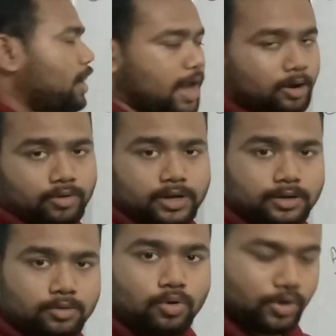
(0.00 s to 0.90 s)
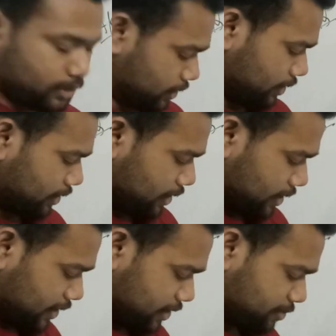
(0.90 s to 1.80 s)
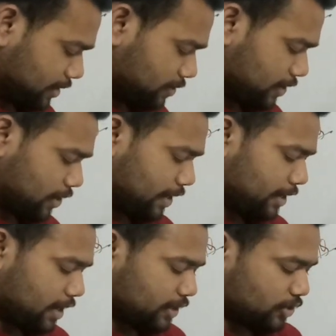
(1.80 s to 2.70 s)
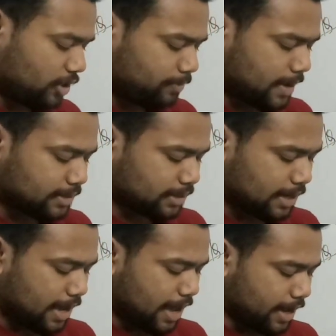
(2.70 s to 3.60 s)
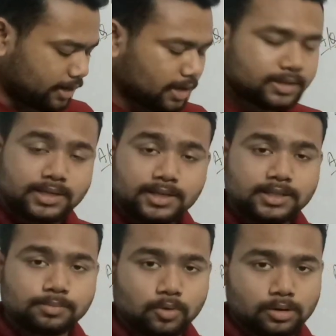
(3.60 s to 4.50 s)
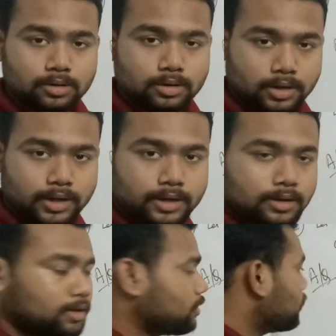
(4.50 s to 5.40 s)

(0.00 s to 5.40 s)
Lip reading: According to question, it has been given the 3 bats and 6 ball. Got it?